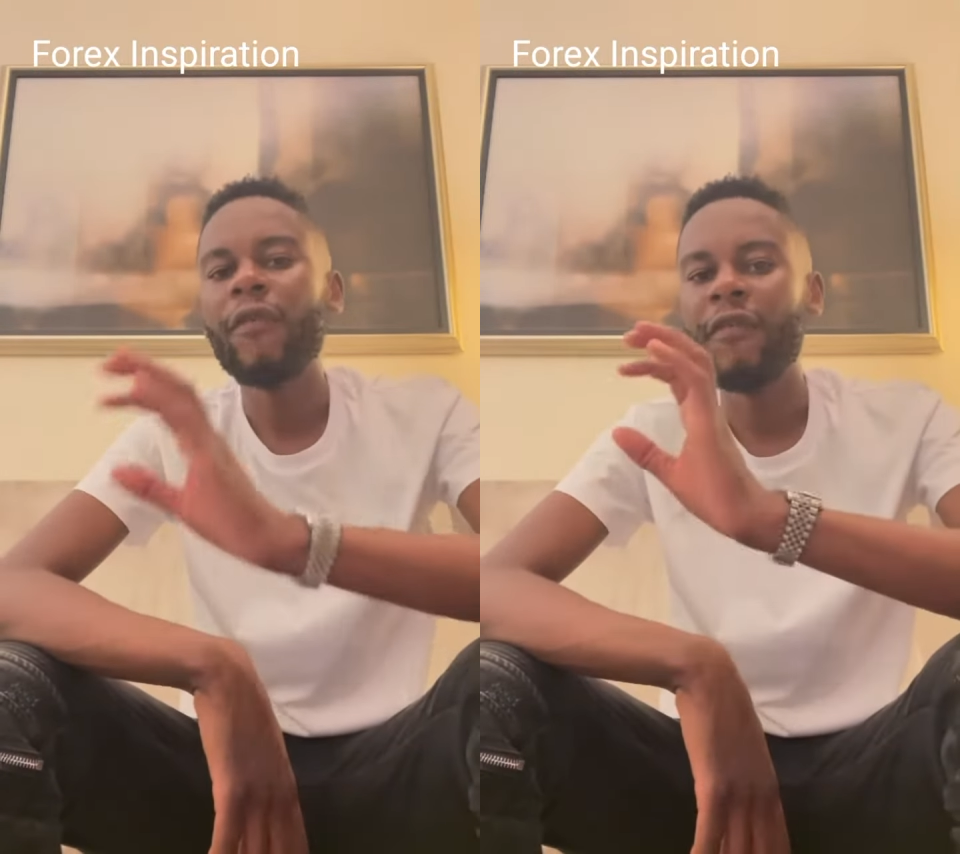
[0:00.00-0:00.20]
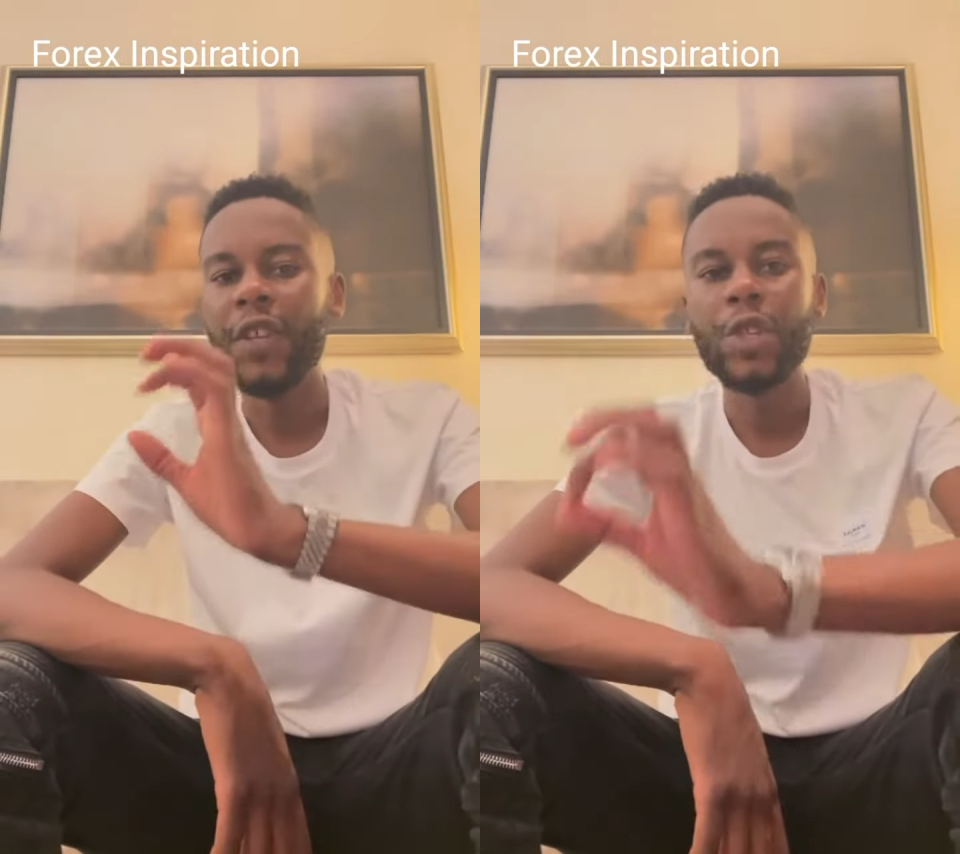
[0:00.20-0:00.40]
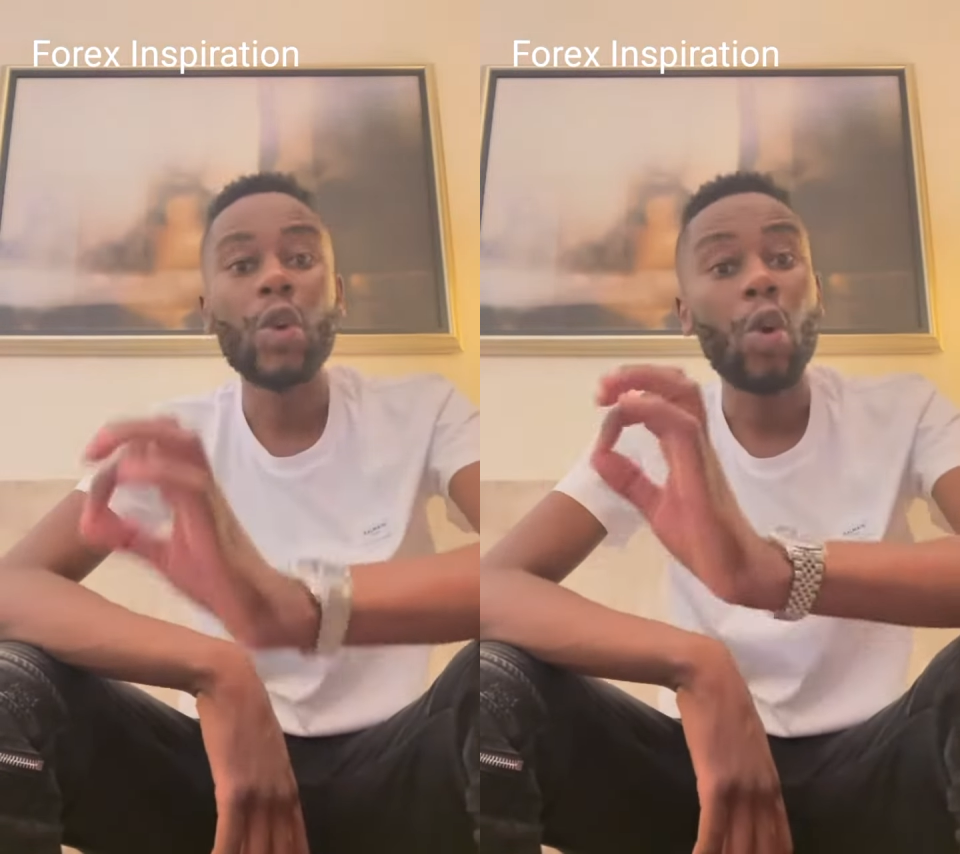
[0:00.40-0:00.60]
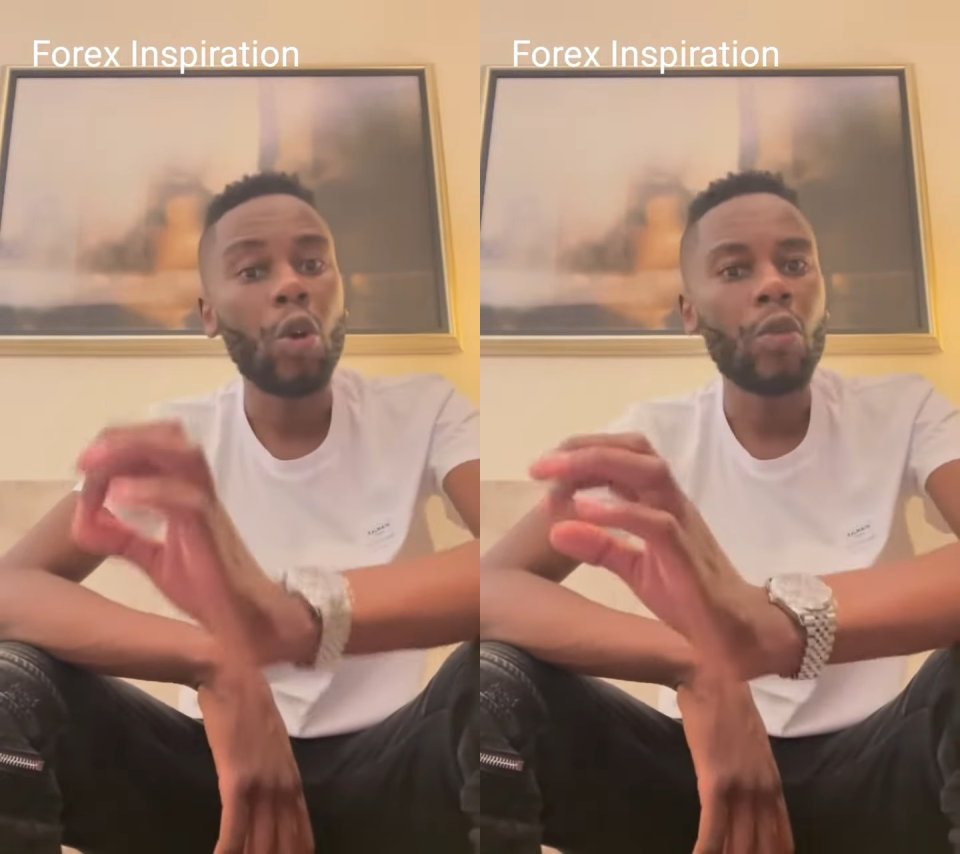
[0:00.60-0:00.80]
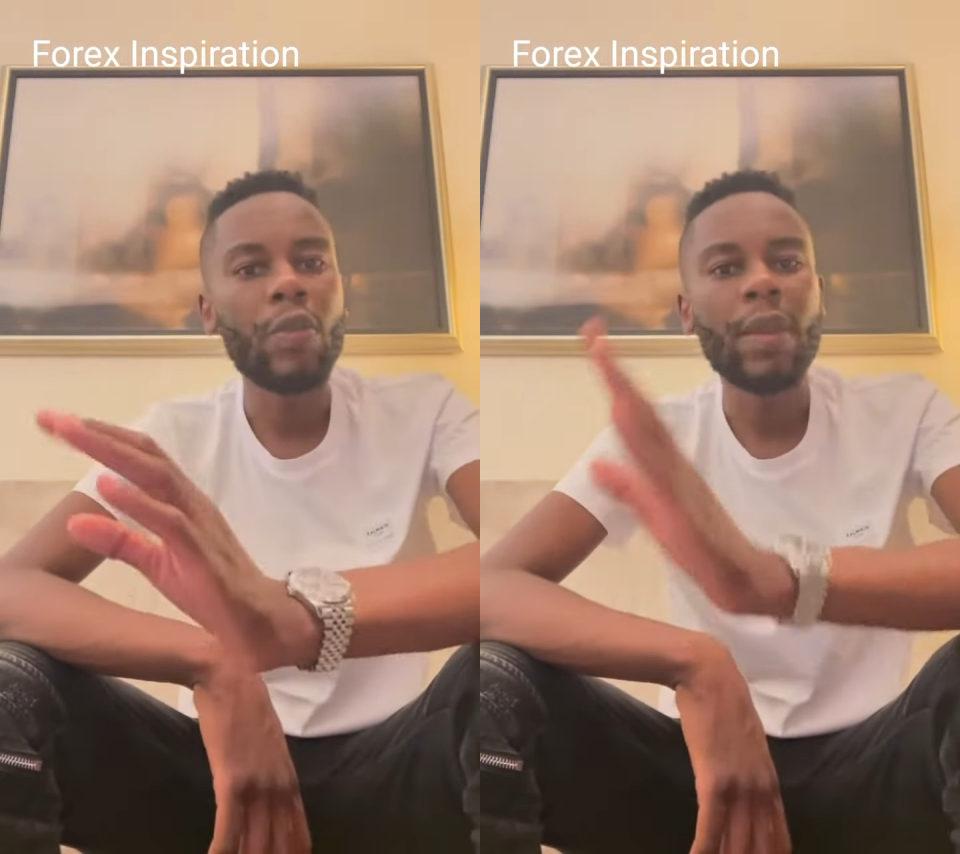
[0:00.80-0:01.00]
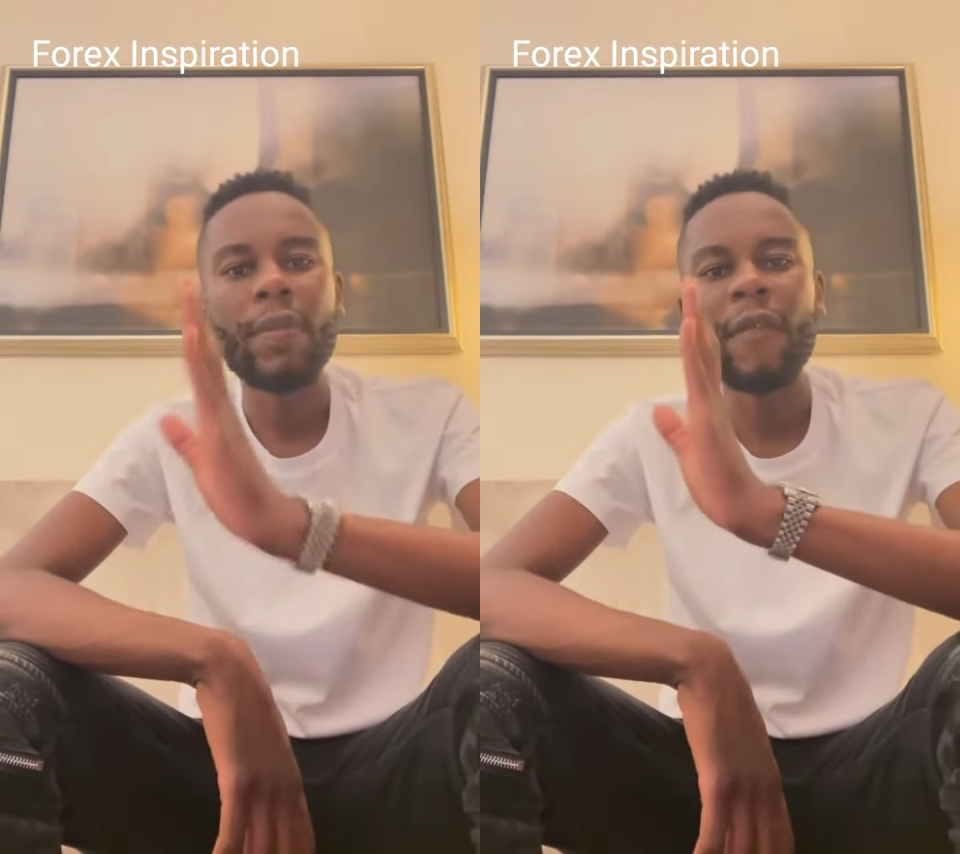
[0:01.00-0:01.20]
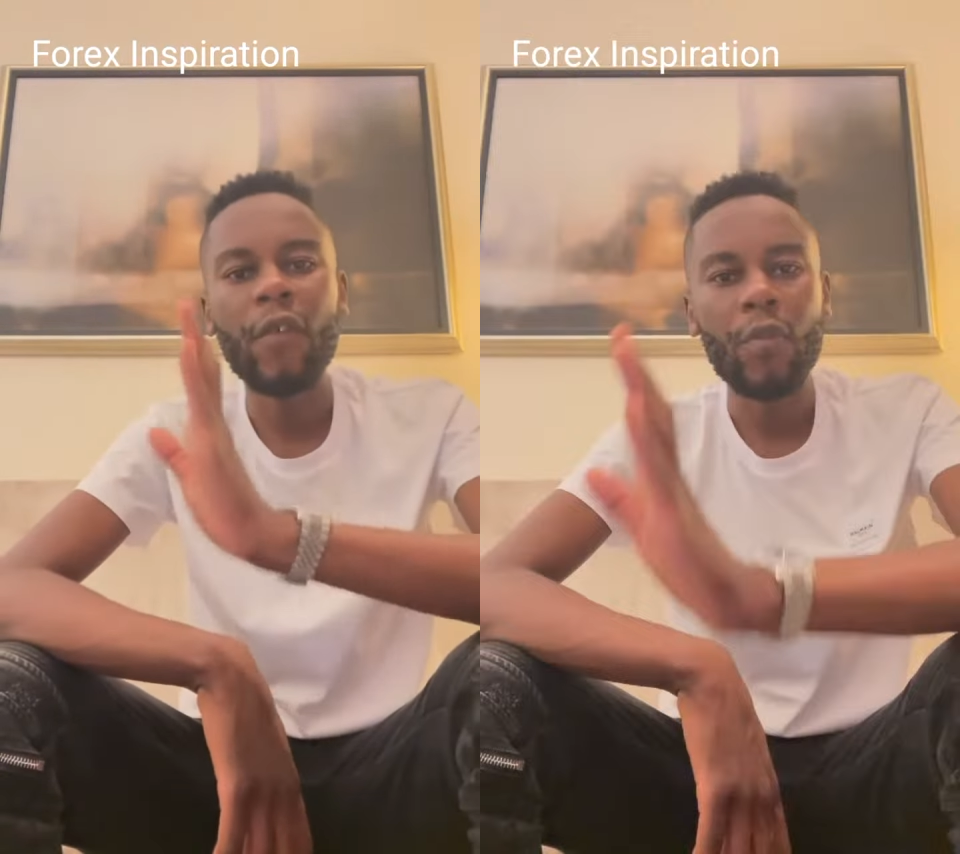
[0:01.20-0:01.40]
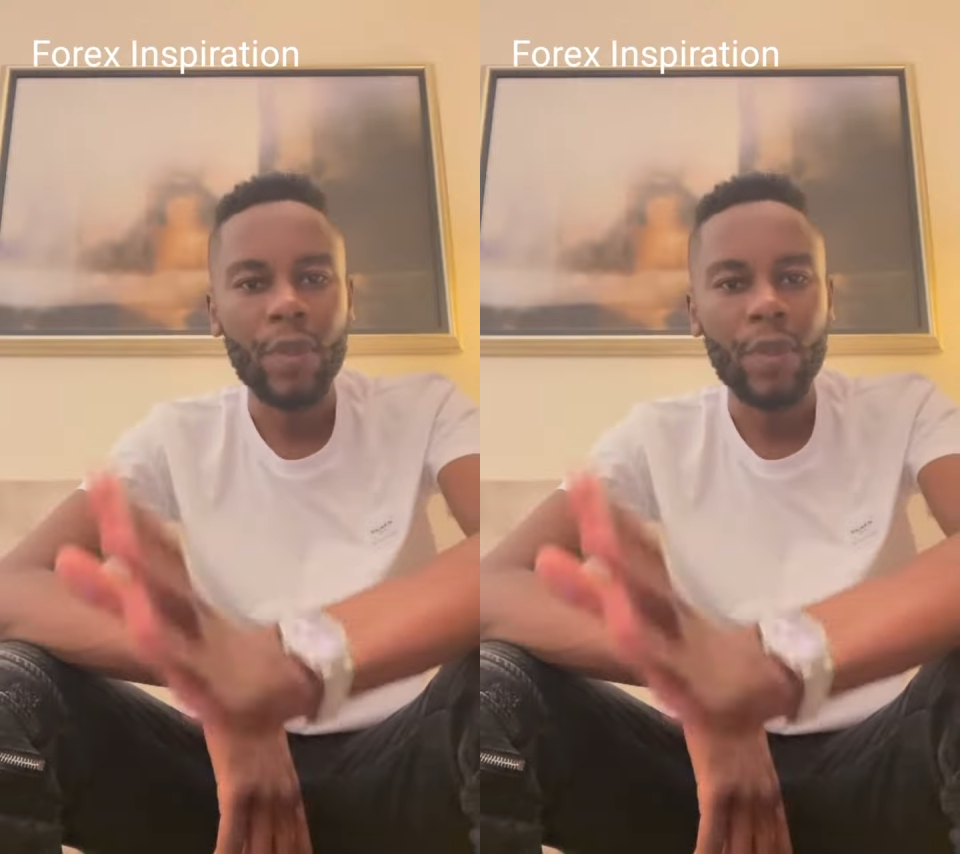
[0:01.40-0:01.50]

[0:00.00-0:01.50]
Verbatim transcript: video call me before